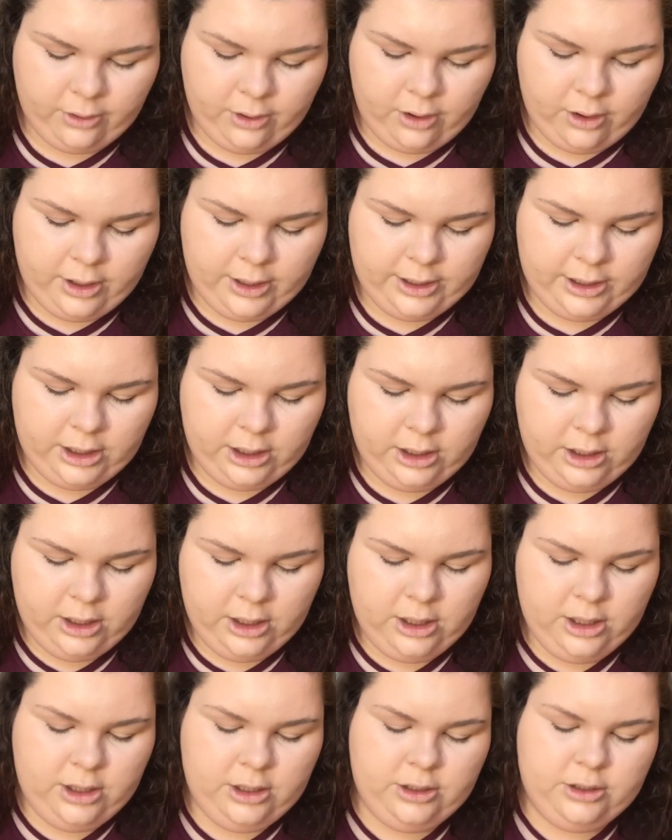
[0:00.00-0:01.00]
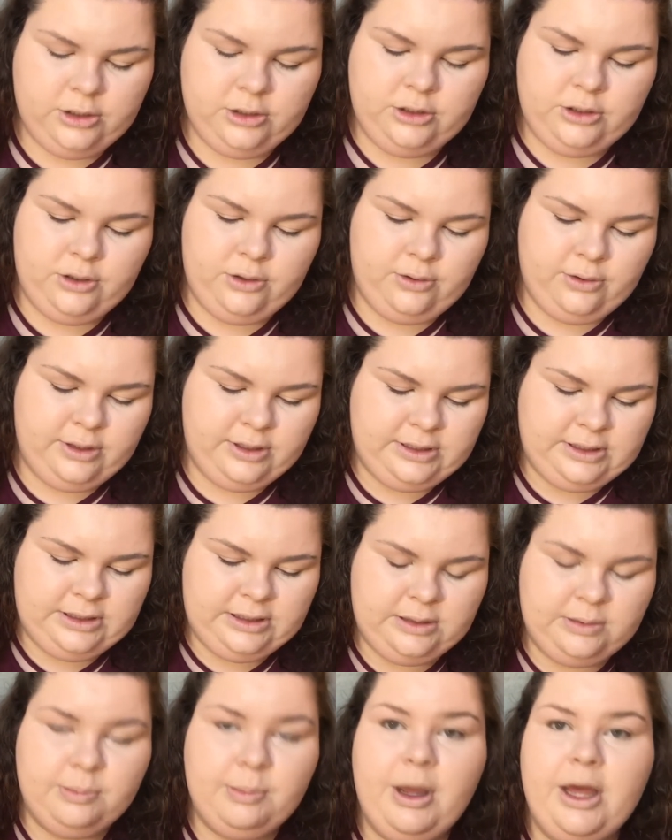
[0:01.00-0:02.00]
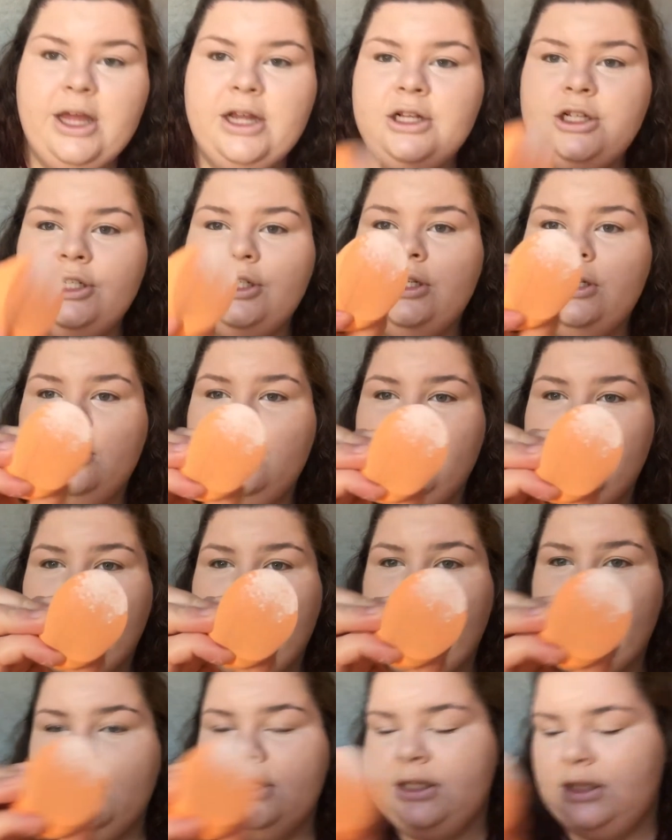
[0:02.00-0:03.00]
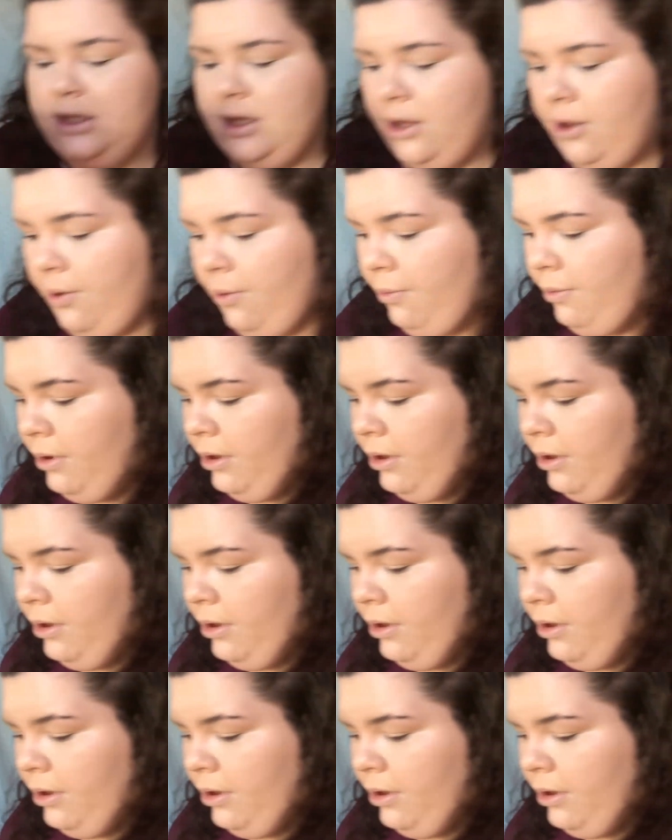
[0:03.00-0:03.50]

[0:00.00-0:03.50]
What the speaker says: on to the sponge like so,